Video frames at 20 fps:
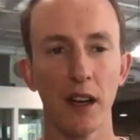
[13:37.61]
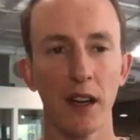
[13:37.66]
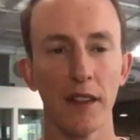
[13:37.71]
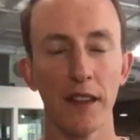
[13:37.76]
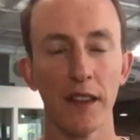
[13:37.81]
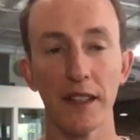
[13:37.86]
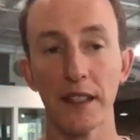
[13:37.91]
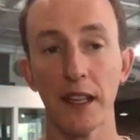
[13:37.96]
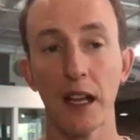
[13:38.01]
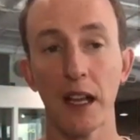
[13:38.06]

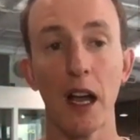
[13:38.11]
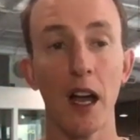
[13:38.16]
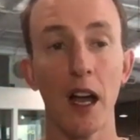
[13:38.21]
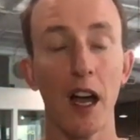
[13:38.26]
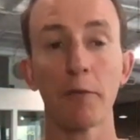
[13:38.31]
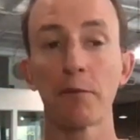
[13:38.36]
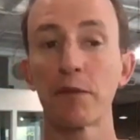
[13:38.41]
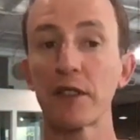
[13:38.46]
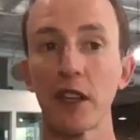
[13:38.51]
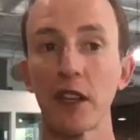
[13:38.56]
these
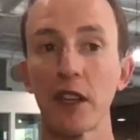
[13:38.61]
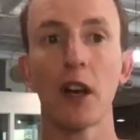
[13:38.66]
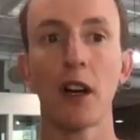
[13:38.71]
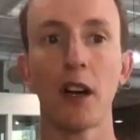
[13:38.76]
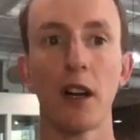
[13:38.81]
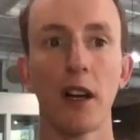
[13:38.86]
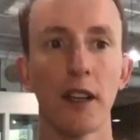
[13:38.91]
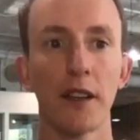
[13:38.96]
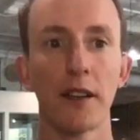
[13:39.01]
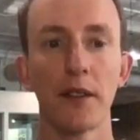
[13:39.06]
comps
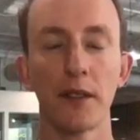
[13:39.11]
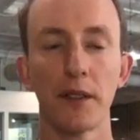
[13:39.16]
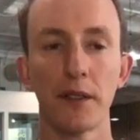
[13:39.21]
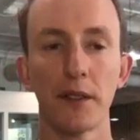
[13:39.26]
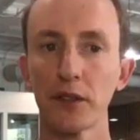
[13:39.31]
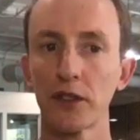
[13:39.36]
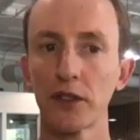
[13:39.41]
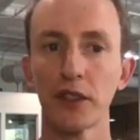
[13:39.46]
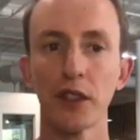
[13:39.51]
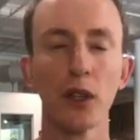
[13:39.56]
on
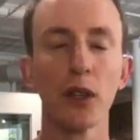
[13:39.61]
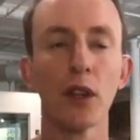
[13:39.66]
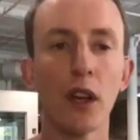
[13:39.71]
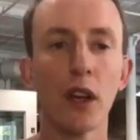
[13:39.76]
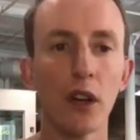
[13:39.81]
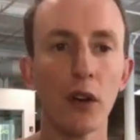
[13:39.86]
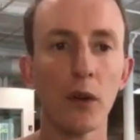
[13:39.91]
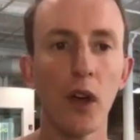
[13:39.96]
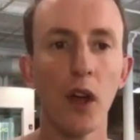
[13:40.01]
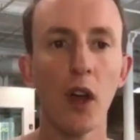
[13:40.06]

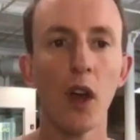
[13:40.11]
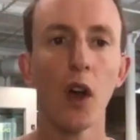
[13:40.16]
Zillow,